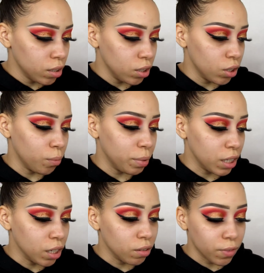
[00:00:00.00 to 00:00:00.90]
you know, be
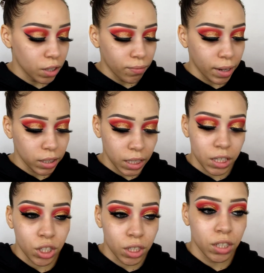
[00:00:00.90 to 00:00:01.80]
good for the
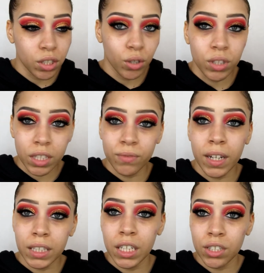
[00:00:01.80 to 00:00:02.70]
foundation. So this
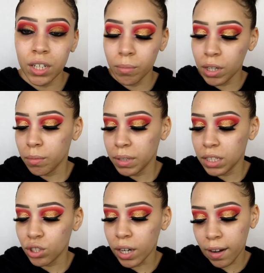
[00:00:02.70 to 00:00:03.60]
foundation I'm going to be
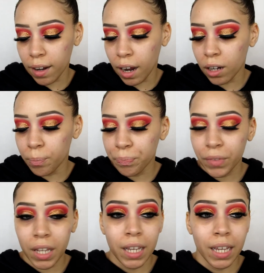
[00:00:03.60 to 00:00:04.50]
trying out.
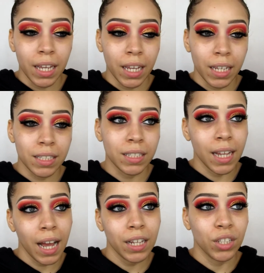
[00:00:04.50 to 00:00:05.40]
It's
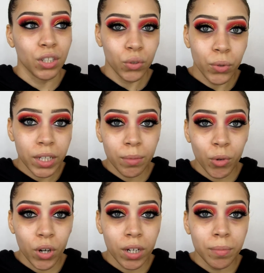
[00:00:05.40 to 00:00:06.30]
not new
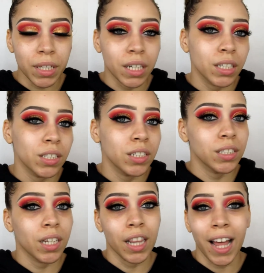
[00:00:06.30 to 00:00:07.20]
anymore
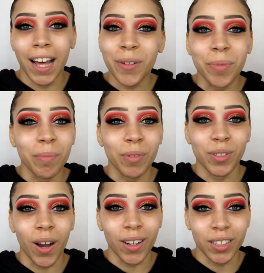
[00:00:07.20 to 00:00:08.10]
because a lot of people
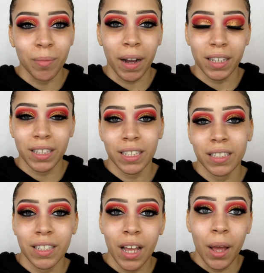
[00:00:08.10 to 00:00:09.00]
talked about
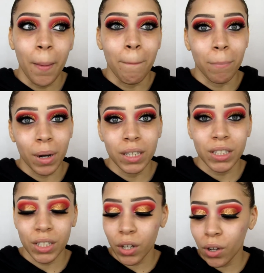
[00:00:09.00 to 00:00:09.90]
this
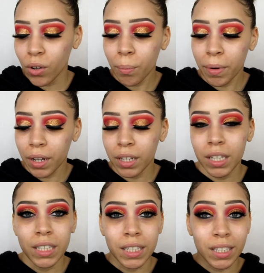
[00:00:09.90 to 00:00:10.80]
months ago, but
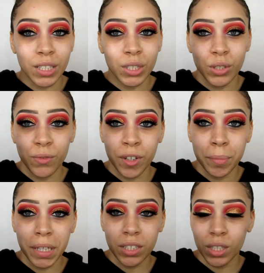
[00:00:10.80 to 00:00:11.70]
this is new for
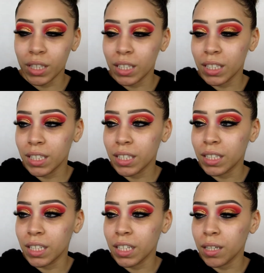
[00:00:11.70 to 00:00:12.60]
me. So this is
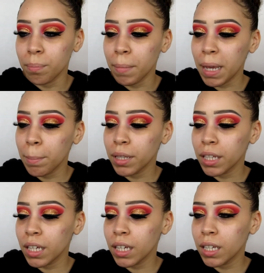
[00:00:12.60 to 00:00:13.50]
the
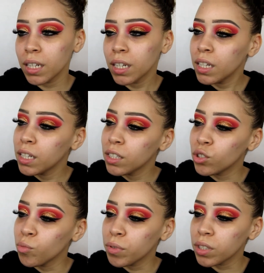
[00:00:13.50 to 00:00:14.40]
Maybelline
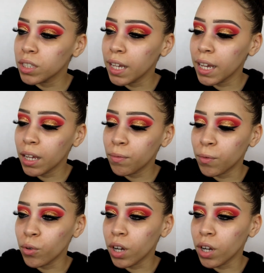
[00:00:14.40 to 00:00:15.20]
Super Stay Full